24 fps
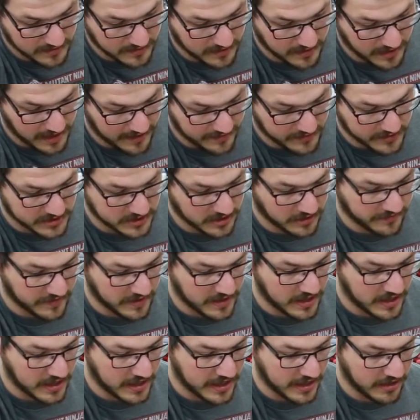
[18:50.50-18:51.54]
have yourself a
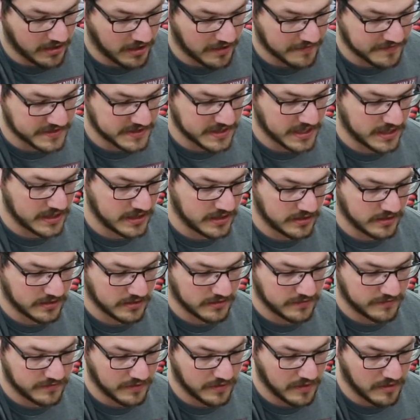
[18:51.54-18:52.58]
high offset
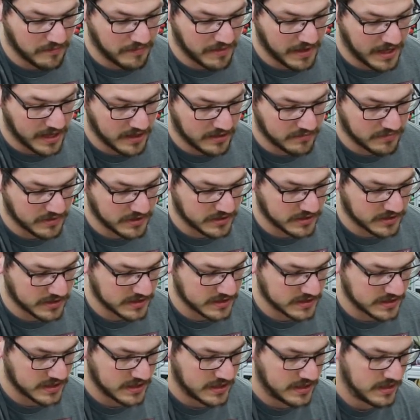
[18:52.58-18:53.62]
here from the bed,
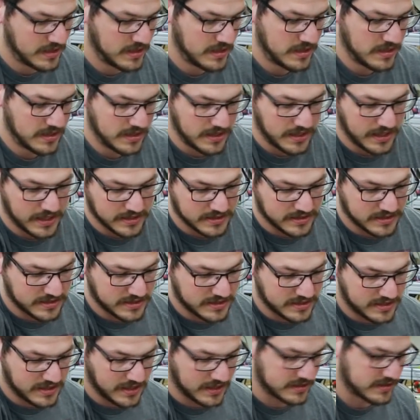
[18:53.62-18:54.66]
because it
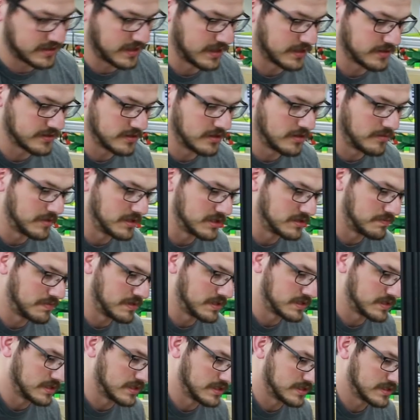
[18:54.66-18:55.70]
sticks like it's nobody's
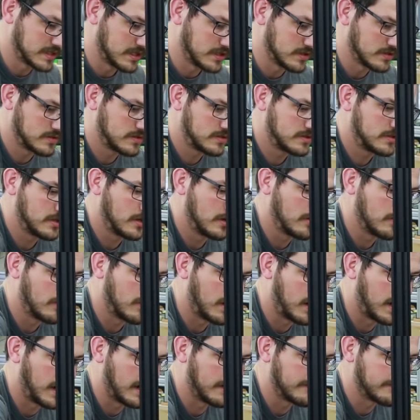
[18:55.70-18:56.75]
business, and it's so
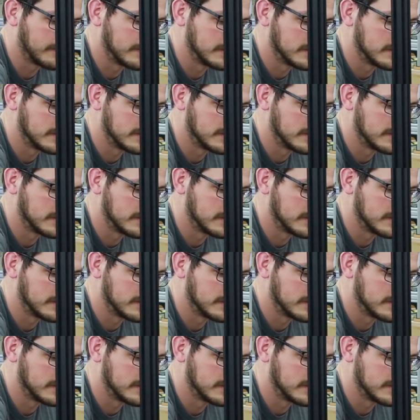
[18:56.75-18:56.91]
hot for